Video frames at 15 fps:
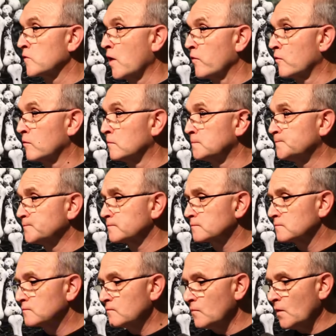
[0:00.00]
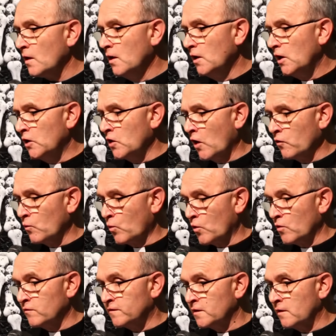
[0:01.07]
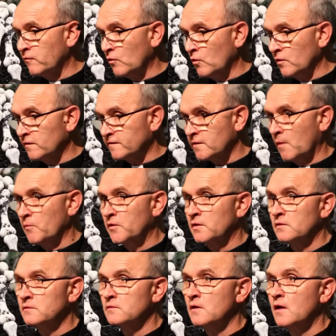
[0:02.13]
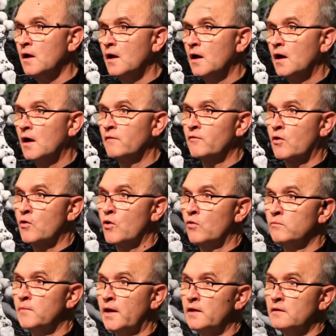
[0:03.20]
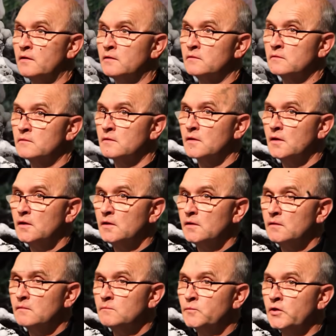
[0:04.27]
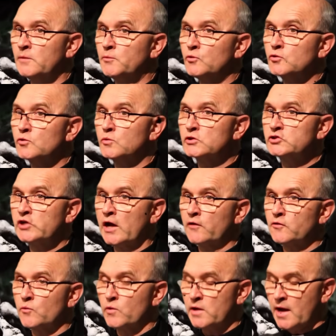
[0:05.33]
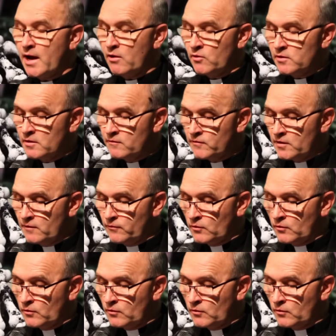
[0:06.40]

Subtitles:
a deep crack spread across the stone floor, dust rising like smoke. Father Bishop, his hand steady,